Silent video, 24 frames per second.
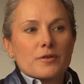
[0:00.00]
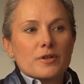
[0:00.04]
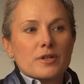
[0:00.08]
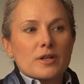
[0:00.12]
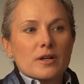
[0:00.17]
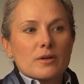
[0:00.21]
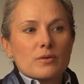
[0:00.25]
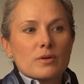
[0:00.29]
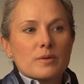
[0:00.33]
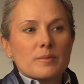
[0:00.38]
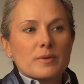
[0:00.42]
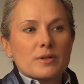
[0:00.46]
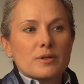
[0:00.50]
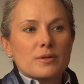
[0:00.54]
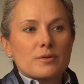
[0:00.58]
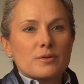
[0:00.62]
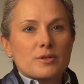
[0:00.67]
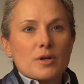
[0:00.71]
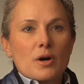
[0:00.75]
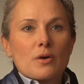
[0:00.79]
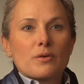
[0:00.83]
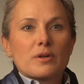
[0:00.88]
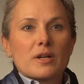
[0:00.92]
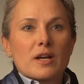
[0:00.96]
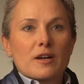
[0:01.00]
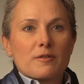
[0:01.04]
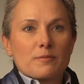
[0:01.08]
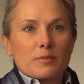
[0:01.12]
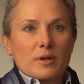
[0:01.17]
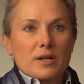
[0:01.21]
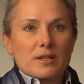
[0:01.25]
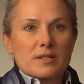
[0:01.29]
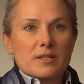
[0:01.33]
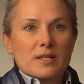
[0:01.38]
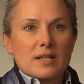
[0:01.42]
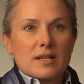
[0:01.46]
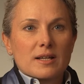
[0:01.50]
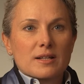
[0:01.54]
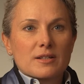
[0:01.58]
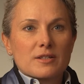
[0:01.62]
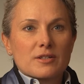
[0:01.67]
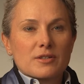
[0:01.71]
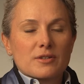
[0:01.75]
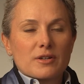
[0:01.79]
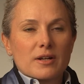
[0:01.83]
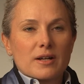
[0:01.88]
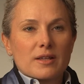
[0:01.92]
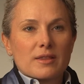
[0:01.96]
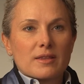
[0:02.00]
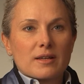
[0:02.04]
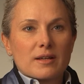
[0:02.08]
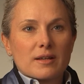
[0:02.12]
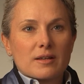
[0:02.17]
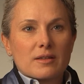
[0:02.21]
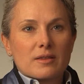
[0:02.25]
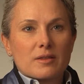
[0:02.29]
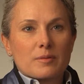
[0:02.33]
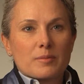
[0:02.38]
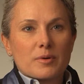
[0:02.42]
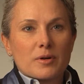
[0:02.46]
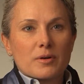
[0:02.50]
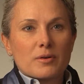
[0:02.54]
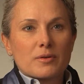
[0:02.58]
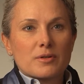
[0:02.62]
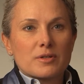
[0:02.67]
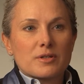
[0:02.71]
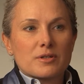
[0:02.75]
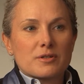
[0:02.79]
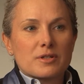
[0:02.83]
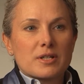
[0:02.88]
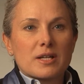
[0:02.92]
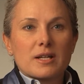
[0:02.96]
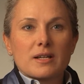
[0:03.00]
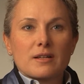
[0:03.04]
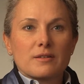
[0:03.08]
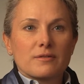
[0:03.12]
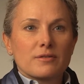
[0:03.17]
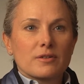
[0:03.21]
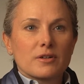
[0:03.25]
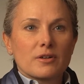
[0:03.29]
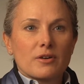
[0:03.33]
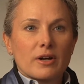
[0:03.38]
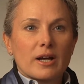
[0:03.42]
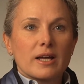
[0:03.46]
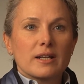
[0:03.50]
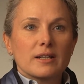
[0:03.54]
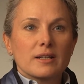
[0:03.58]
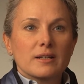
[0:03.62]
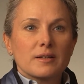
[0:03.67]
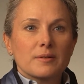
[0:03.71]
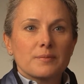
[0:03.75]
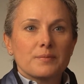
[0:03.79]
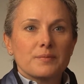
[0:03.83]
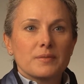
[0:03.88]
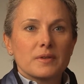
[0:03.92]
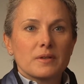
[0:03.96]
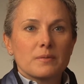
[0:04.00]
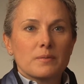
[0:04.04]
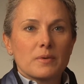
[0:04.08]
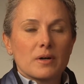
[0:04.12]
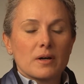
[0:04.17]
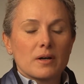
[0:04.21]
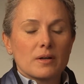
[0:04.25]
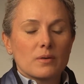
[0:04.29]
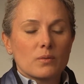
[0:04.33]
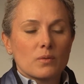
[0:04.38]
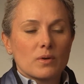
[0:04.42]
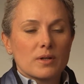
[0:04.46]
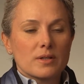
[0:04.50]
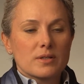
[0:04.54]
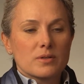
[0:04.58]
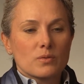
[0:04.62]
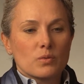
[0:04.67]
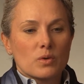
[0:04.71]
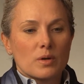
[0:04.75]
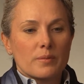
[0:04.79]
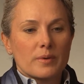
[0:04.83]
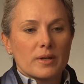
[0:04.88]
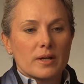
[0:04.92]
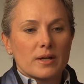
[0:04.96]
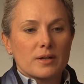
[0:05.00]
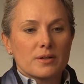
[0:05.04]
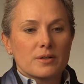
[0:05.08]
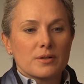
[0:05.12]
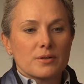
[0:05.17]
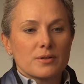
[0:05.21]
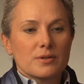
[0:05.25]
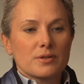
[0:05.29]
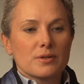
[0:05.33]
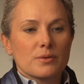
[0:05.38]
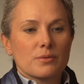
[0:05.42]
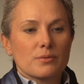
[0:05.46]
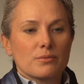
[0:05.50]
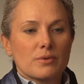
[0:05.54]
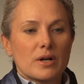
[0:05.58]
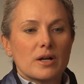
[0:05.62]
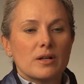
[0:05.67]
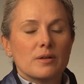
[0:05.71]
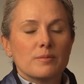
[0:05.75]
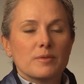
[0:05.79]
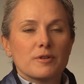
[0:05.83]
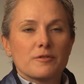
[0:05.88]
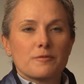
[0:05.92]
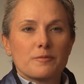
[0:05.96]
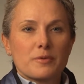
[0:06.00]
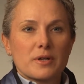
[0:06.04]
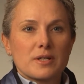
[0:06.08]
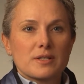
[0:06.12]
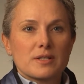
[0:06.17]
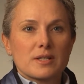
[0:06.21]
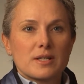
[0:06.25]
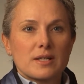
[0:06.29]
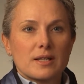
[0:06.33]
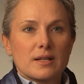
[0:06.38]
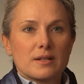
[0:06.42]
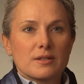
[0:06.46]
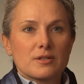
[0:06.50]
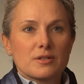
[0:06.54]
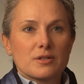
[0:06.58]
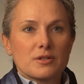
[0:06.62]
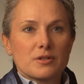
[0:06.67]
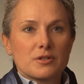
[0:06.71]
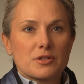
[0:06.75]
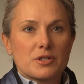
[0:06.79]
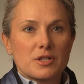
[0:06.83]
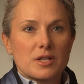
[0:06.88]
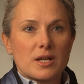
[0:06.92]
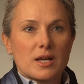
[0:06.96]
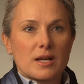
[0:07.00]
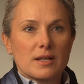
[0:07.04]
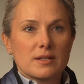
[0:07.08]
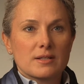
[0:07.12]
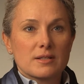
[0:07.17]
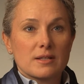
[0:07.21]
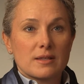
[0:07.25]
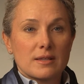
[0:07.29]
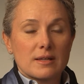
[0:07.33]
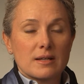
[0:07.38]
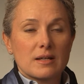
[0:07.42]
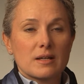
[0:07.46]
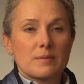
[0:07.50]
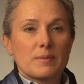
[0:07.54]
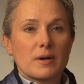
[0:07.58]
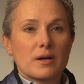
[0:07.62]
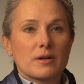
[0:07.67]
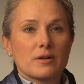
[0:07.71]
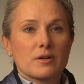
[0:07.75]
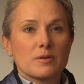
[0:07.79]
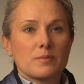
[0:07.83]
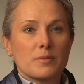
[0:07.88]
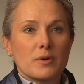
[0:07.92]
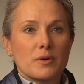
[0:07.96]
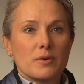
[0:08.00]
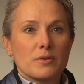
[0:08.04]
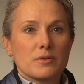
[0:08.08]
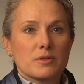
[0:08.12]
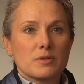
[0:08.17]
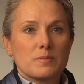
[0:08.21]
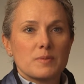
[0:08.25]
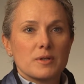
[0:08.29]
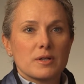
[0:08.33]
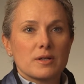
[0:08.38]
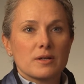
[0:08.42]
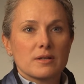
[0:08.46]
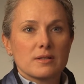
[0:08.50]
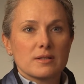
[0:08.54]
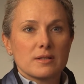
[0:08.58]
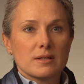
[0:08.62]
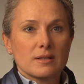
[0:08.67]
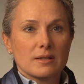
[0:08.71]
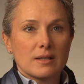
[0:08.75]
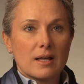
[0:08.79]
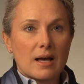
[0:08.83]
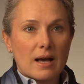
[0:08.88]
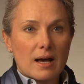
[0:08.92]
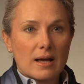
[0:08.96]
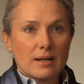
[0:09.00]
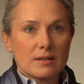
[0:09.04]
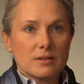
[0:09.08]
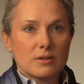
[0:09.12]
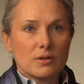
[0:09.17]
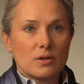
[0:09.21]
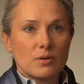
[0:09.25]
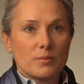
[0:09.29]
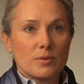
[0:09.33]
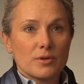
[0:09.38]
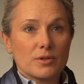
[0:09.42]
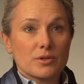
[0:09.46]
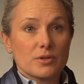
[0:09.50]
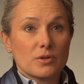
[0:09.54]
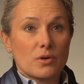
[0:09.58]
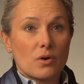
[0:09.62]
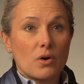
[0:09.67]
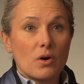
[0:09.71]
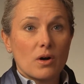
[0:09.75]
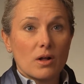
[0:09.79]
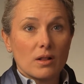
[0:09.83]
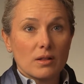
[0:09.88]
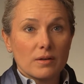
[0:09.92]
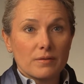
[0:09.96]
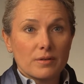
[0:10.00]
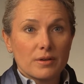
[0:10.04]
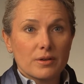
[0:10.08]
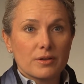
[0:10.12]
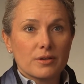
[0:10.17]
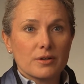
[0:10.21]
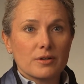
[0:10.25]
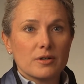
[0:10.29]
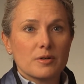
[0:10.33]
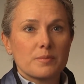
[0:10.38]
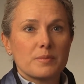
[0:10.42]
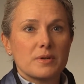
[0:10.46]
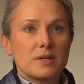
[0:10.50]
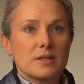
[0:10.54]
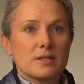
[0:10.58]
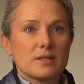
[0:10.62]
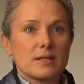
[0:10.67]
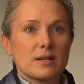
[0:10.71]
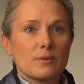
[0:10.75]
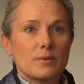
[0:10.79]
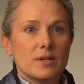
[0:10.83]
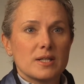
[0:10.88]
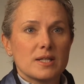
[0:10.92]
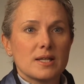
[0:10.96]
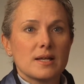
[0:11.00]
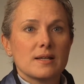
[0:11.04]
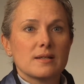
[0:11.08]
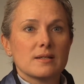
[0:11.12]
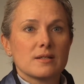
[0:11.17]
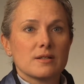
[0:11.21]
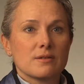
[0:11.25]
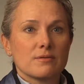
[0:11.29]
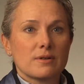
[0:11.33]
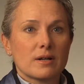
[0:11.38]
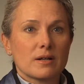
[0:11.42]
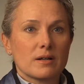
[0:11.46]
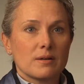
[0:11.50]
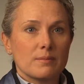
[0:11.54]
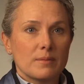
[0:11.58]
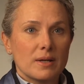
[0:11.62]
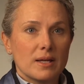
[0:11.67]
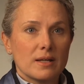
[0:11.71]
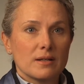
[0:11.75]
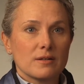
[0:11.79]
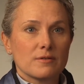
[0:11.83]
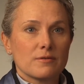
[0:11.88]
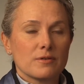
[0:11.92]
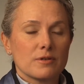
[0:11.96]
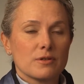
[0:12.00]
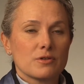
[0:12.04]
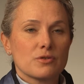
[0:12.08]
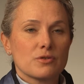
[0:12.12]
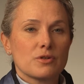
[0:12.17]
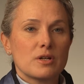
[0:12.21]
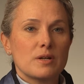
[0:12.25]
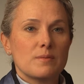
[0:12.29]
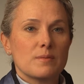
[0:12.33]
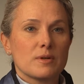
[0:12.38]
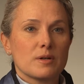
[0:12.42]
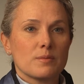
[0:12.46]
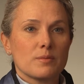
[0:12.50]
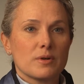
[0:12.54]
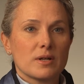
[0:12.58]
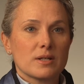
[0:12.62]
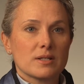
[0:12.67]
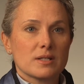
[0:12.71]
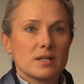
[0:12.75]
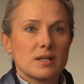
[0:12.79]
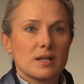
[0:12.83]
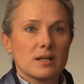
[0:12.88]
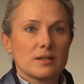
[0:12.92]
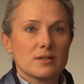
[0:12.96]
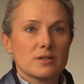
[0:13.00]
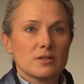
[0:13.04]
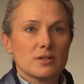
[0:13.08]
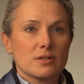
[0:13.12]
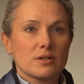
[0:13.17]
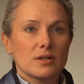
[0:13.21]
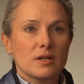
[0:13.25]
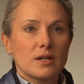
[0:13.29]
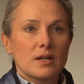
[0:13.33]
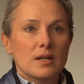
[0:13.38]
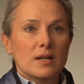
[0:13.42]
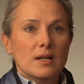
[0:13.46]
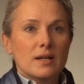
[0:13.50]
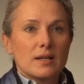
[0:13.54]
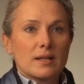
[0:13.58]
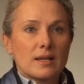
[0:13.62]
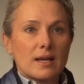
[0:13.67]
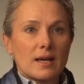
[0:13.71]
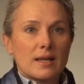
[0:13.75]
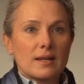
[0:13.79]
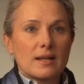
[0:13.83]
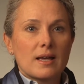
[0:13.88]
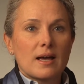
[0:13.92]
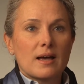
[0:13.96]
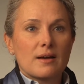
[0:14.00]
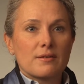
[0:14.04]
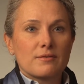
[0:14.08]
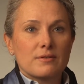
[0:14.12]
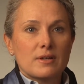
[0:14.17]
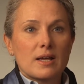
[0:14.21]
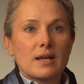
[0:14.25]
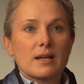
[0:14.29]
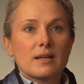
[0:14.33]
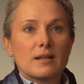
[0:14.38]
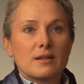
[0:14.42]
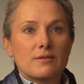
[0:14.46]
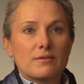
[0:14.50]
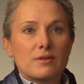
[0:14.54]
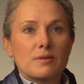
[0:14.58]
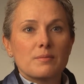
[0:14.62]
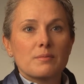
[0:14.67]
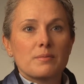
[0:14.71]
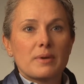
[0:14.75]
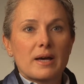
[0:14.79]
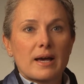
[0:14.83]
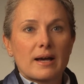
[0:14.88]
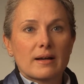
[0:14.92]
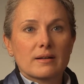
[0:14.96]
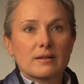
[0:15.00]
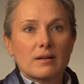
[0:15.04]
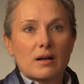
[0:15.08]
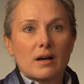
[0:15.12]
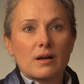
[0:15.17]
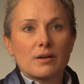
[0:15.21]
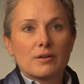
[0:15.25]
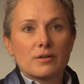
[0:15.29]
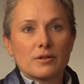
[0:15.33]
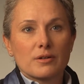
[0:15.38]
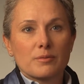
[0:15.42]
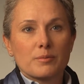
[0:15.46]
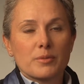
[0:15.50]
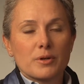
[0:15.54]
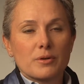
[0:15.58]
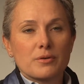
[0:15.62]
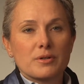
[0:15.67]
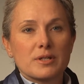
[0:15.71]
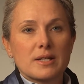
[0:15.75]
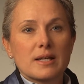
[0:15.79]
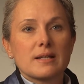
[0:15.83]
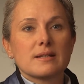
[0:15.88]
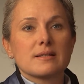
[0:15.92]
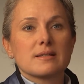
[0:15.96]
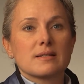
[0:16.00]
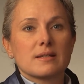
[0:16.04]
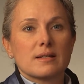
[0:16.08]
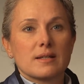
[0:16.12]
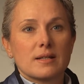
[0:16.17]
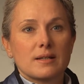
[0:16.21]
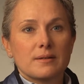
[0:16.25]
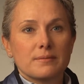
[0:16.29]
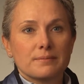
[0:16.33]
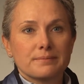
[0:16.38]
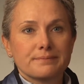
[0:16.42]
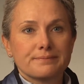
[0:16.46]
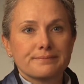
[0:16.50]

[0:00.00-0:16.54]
For young women who don't have breast cancer, I think the bones are taken for granted. But once a woman enters the realm of breast cancer, she has to think about her bones because a lot, almost all of the therapies that we tend to recommend for the treatment of breast cancer can have negative impact on her bone density.